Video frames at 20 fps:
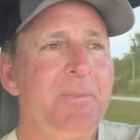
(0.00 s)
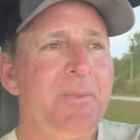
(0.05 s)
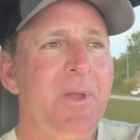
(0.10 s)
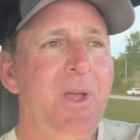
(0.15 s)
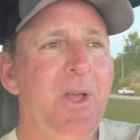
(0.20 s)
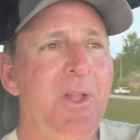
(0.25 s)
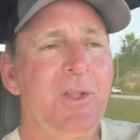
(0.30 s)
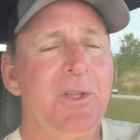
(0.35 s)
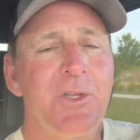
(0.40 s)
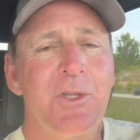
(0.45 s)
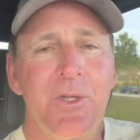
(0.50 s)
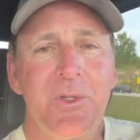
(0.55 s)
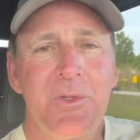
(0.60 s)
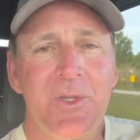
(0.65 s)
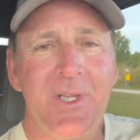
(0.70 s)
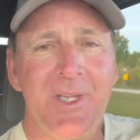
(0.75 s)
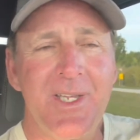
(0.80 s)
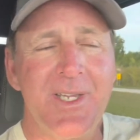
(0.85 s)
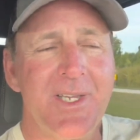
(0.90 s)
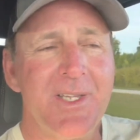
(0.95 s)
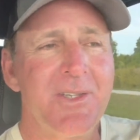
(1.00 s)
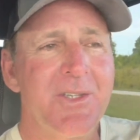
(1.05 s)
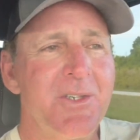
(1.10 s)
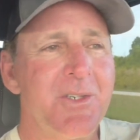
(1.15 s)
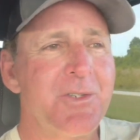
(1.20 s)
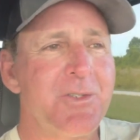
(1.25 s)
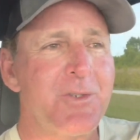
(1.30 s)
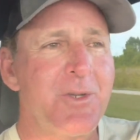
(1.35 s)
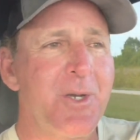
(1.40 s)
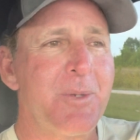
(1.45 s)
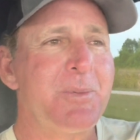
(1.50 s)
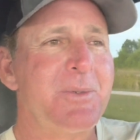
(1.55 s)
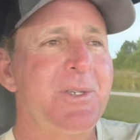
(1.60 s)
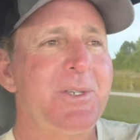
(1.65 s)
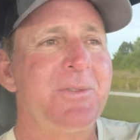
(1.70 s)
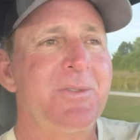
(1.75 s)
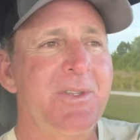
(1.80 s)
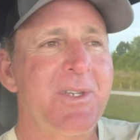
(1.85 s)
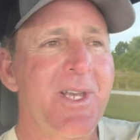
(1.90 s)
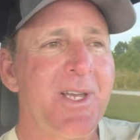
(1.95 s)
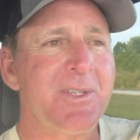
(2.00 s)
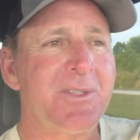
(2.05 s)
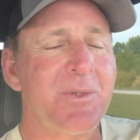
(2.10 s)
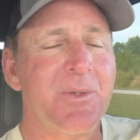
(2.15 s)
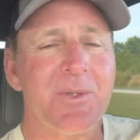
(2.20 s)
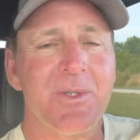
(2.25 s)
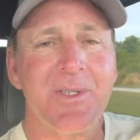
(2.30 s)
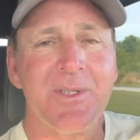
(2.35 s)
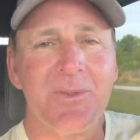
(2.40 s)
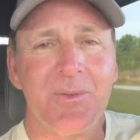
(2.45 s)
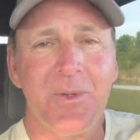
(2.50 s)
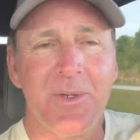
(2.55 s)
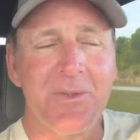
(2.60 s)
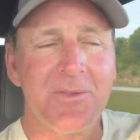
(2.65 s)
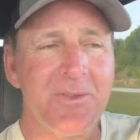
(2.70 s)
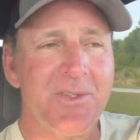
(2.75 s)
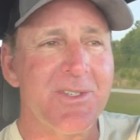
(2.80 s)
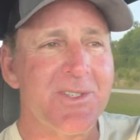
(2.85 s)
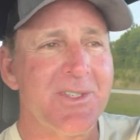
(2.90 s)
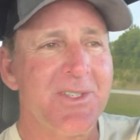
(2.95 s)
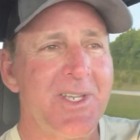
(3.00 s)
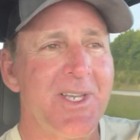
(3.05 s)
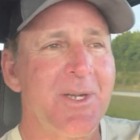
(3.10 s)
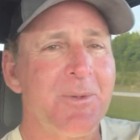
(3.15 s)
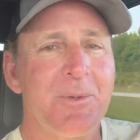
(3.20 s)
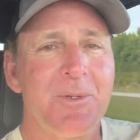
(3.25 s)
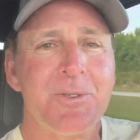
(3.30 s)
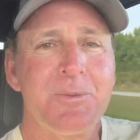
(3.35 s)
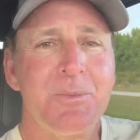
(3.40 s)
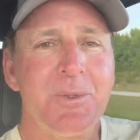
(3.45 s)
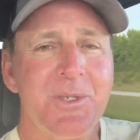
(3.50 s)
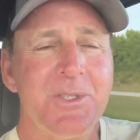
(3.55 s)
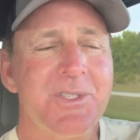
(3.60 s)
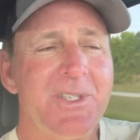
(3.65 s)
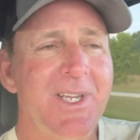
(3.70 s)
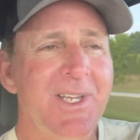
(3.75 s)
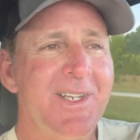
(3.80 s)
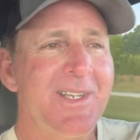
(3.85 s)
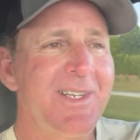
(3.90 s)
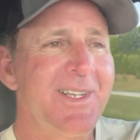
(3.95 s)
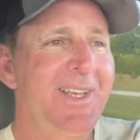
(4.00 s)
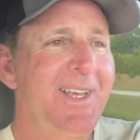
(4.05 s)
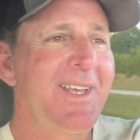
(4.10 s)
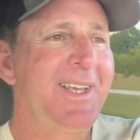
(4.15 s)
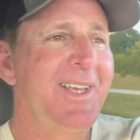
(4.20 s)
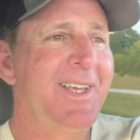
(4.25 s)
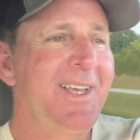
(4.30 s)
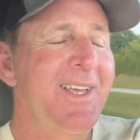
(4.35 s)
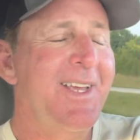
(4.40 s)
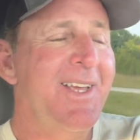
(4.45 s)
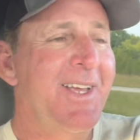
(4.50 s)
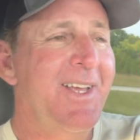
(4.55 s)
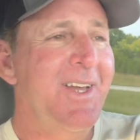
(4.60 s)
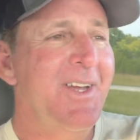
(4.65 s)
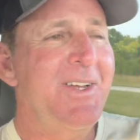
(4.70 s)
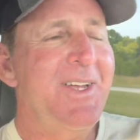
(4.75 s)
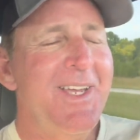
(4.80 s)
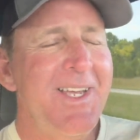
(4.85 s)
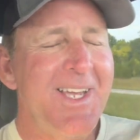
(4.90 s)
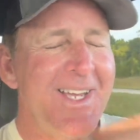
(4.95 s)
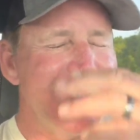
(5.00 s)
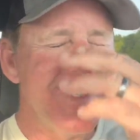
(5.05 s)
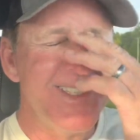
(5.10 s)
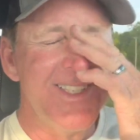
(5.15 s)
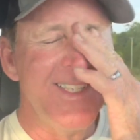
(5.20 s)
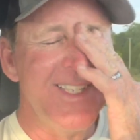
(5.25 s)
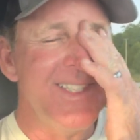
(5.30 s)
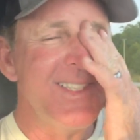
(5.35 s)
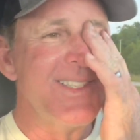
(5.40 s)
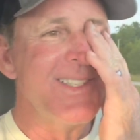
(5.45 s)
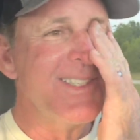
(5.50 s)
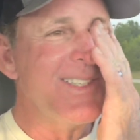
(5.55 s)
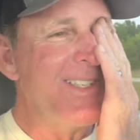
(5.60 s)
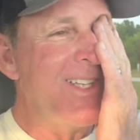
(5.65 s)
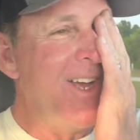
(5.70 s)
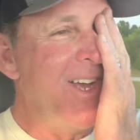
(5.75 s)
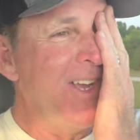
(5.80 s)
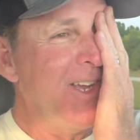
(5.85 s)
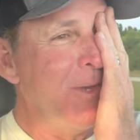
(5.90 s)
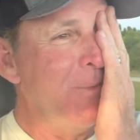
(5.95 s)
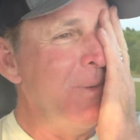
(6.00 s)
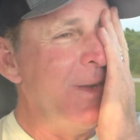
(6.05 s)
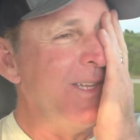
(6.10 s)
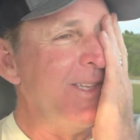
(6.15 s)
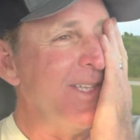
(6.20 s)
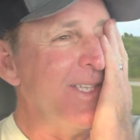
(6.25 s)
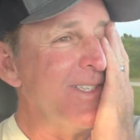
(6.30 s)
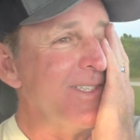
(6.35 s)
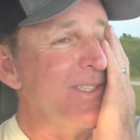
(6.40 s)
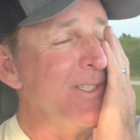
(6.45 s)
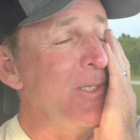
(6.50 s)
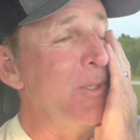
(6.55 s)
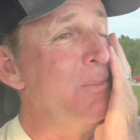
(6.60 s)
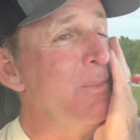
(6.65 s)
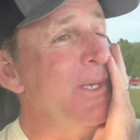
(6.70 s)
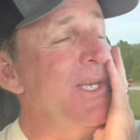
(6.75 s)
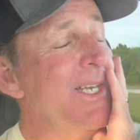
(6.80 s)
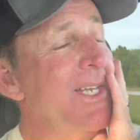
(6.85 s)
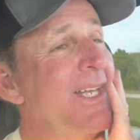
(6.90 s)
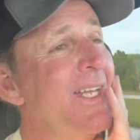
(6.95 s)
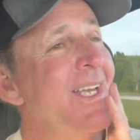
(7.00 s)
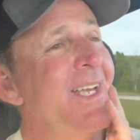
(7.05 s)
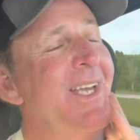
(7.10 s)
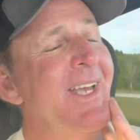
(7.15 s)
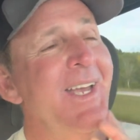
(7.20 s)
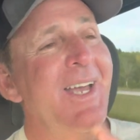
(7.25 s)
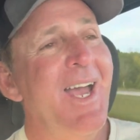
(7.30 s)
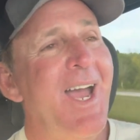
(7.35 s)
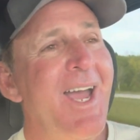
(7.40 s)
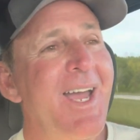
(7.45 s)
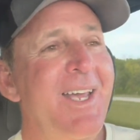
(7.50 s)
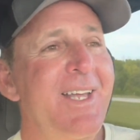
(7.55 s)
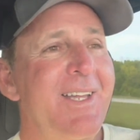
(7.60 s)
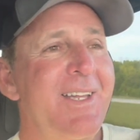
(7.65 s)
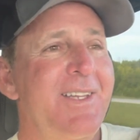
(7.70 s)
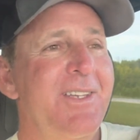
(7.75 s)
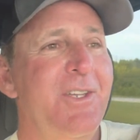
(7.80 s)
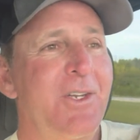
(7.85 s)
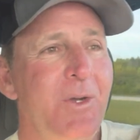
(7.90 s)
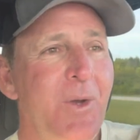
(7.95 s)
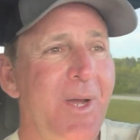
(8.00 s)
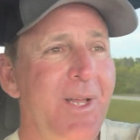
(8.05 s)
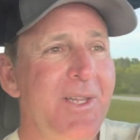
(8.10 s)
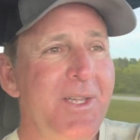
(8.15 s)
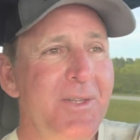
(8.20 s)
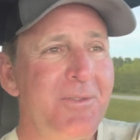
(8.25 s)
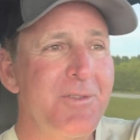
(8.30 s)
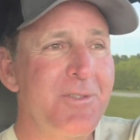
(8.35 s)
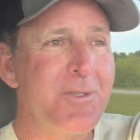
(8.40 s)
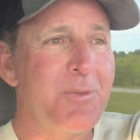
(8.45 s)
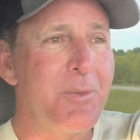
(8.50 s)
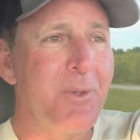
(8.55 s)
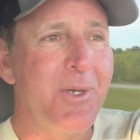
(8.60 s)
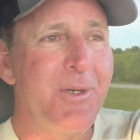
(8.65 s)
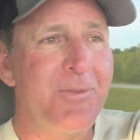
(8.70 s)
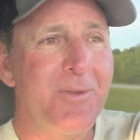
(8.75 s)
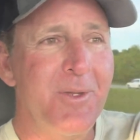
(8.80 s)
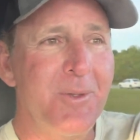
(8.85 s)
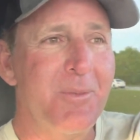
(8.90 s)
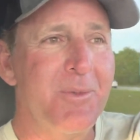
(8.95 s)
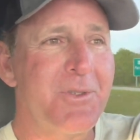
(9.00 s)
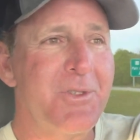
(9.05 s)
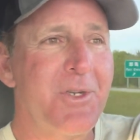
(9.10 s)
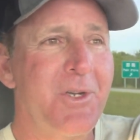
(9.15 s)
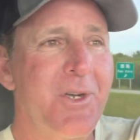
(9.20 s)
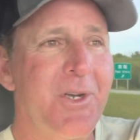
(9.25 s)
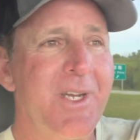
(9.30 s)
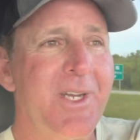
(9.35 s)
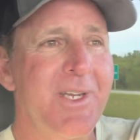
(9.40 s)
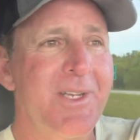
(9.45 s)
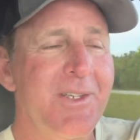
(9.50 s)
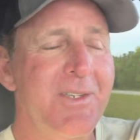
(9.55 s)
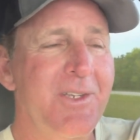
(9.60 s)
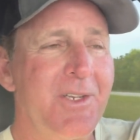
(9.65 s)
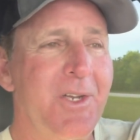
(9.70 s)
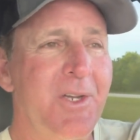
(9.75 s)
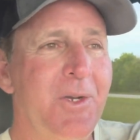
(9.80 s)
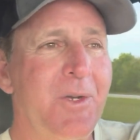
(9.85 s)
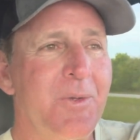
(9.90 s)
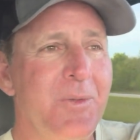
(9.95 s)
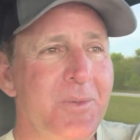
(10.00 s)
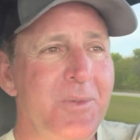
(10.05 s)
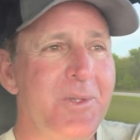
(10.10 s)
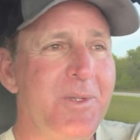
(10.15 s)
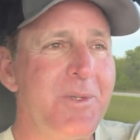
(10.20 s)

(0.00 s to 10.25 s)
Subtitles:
I'll include the link in the description if you guys want to visit there. Much appreciated. Okay, guys, let's talk about this a little bit. I live in Springfield, Missouri, you know,